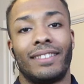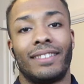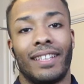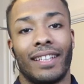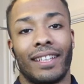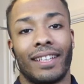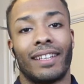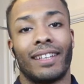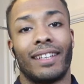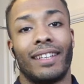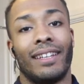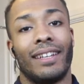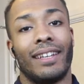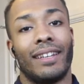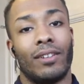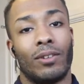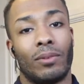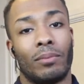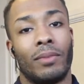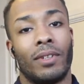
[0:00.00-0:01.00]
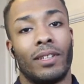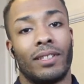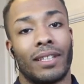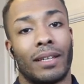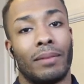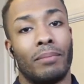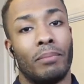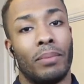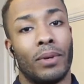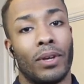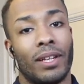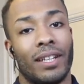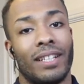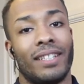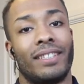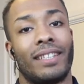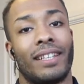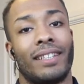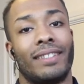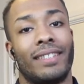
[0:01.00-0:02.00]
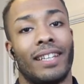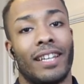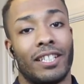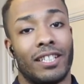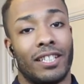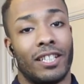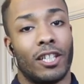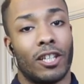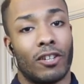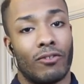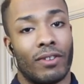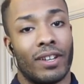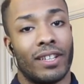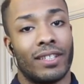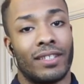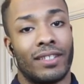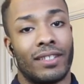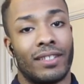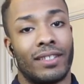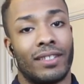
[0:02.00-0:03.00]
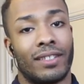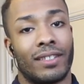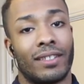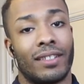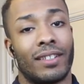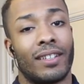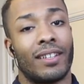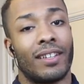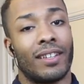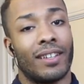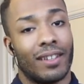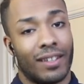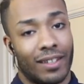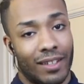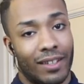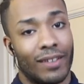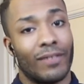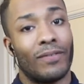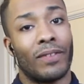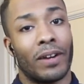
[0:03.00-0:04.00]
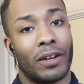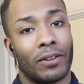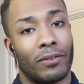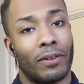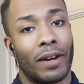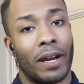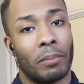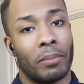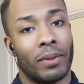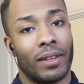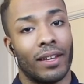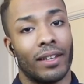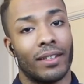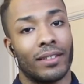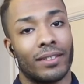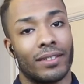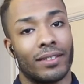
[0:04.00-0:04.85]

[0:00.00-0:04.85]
tingling, numbness and burning sensation in your wrists? You've found the right place.